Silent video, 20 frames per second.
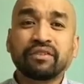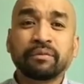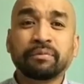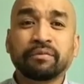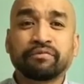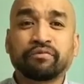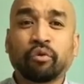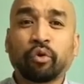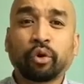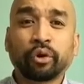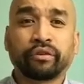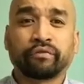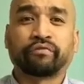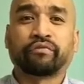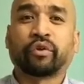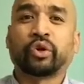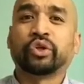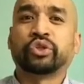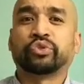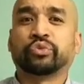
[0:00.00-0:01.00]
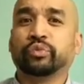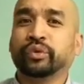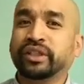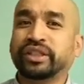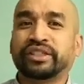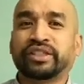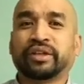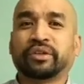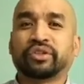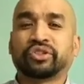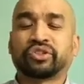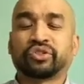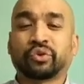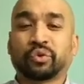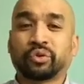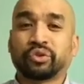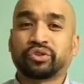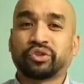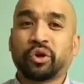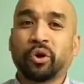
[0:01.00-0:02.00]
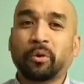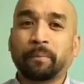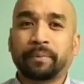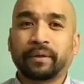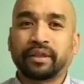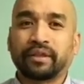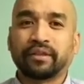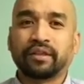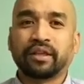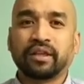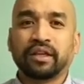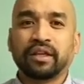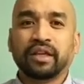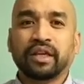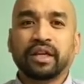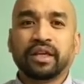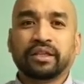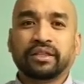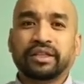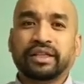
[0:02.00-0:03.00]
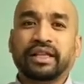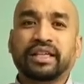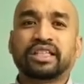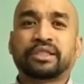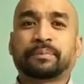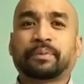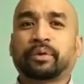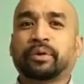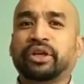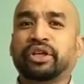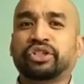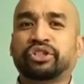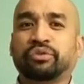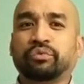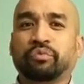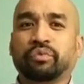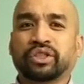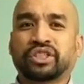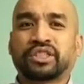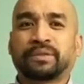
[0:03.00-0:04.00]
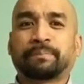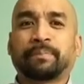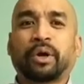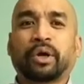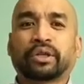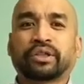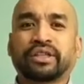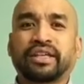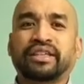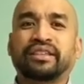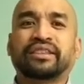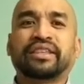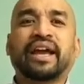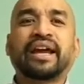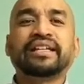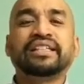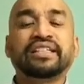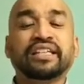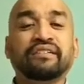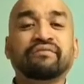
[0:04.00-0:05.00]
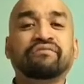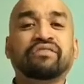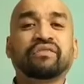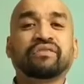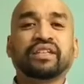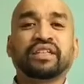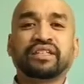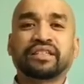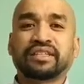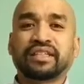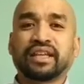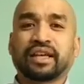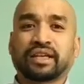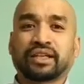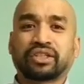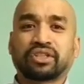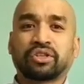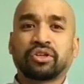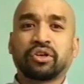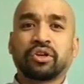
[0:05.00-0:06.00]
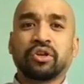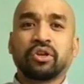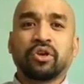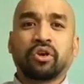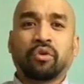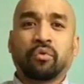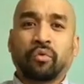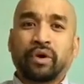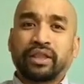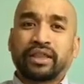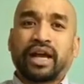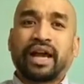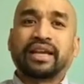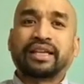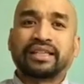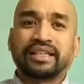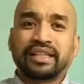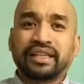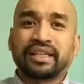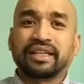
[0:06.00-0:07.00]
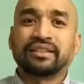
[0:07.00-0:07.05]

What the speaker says: before the first retail stores opened, the inspiration was sparked in 1956 when IKEA